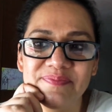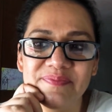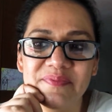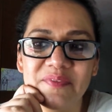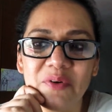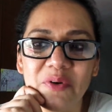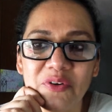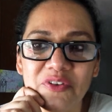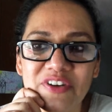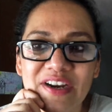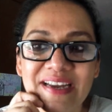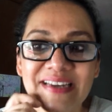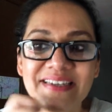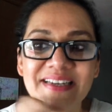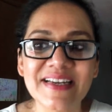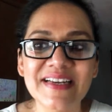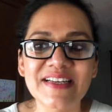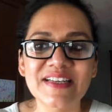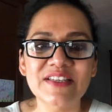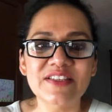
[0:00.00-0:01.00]
All right?
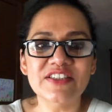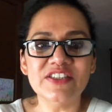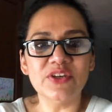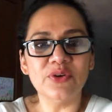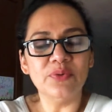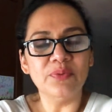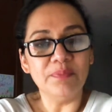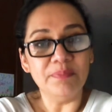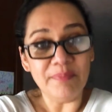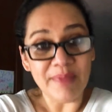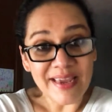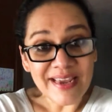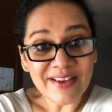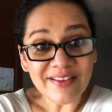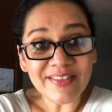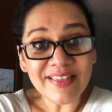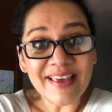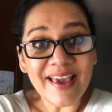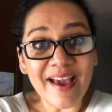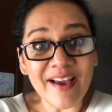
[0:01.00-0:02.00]
So make
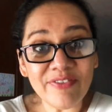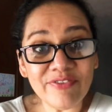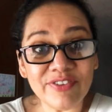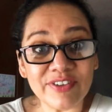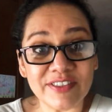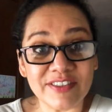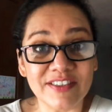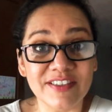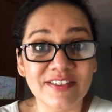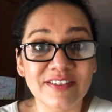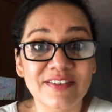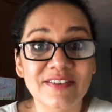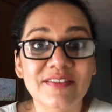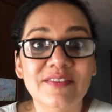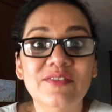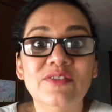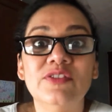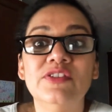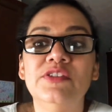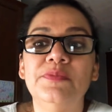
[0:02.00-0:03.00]
the effort
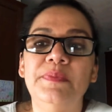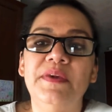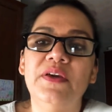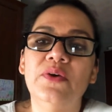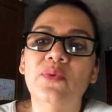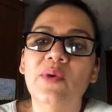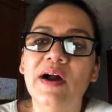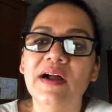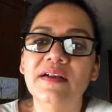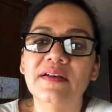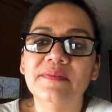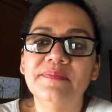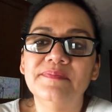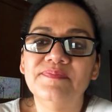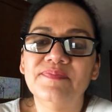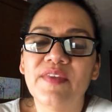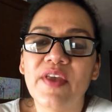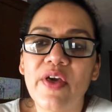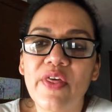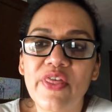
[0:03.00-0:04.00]
to speak well.
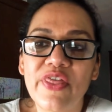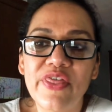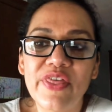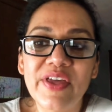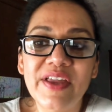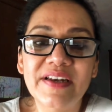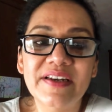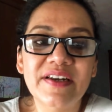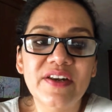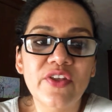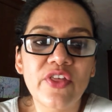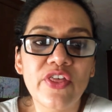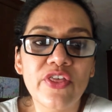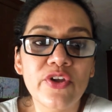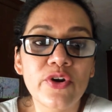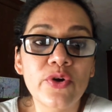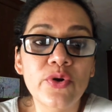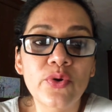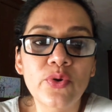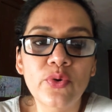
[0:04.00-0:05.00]
Thin,
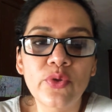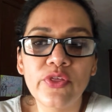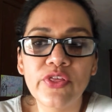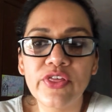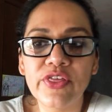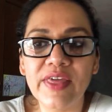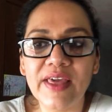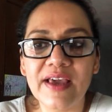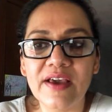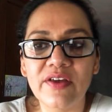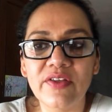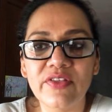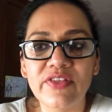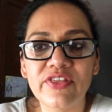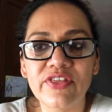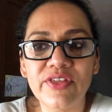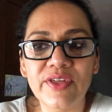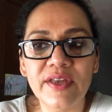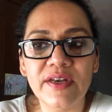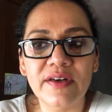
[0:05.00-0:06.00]
through, thick,
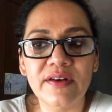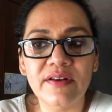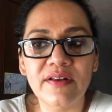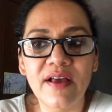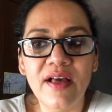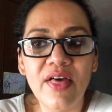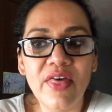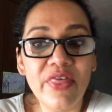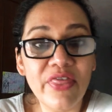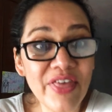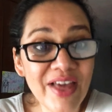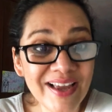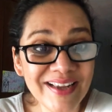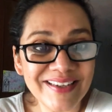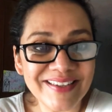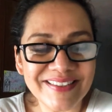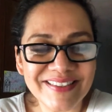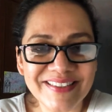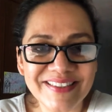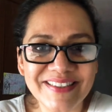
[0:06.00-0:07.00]
thin.
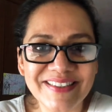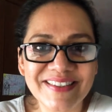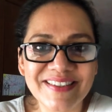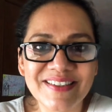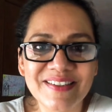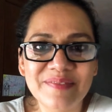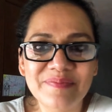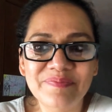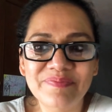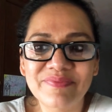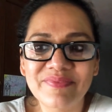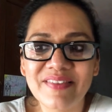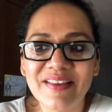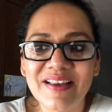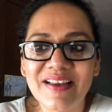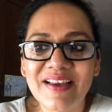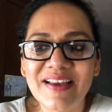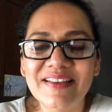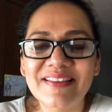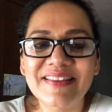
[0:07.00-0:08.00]
Thanks.
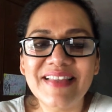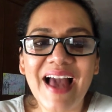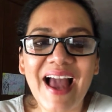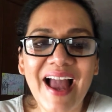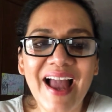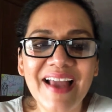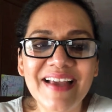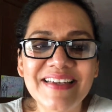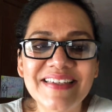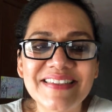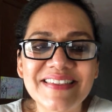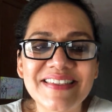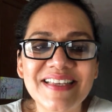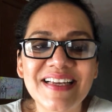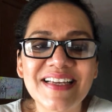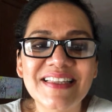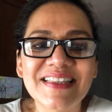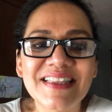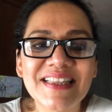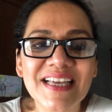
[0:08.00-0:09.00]
Thanks.
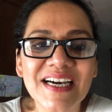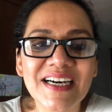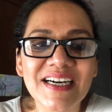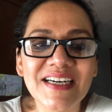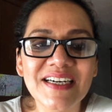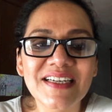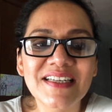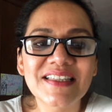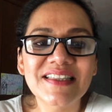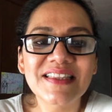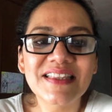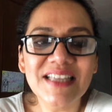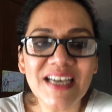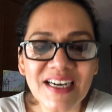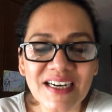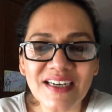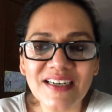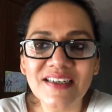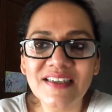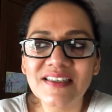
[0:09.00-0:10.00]
Th.
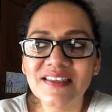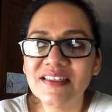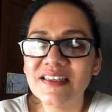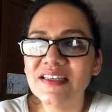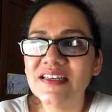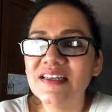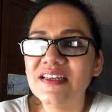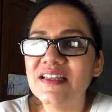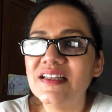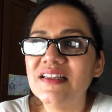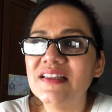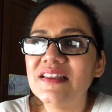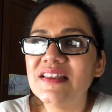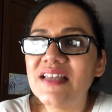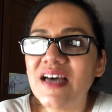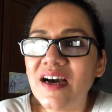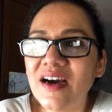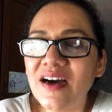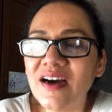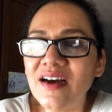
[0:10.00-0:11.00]

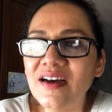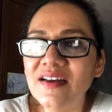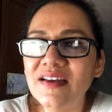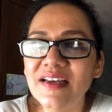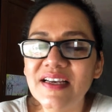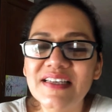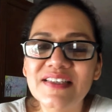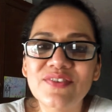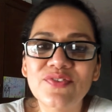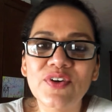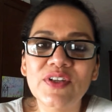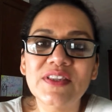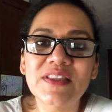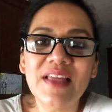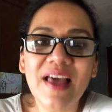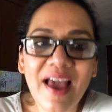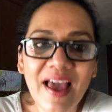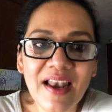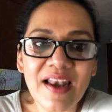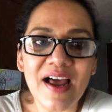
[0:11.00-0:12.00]
Th is for
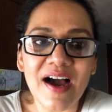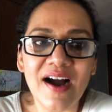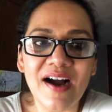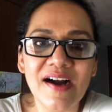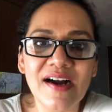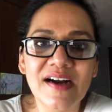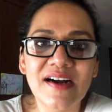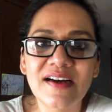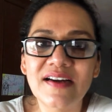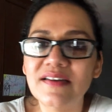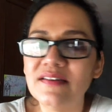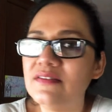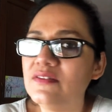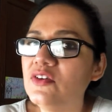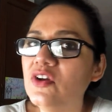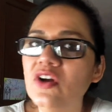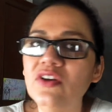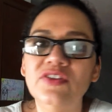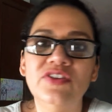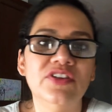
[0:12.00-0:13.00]
thela,
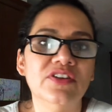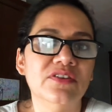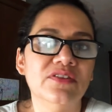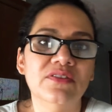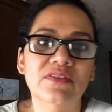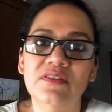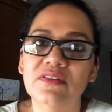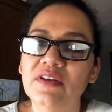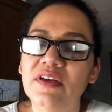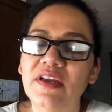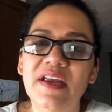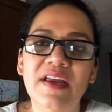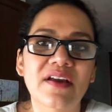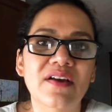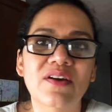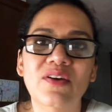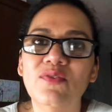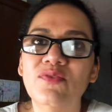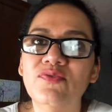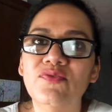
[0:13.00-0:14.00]
not
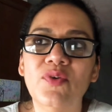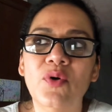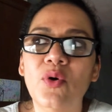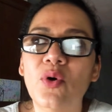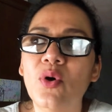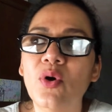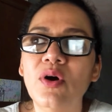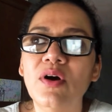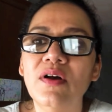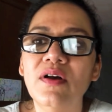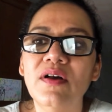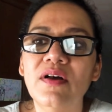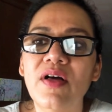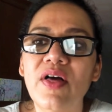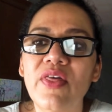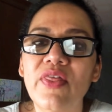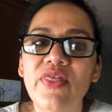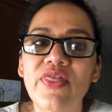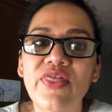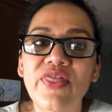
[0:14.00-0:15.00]
for
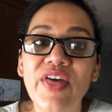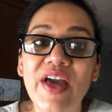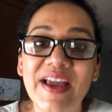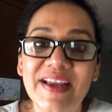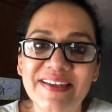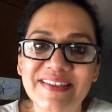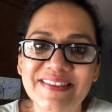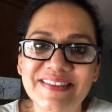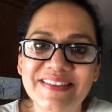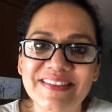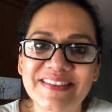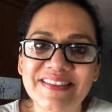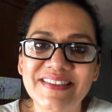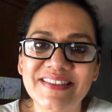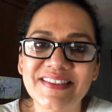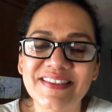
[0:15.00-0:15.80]
thanks.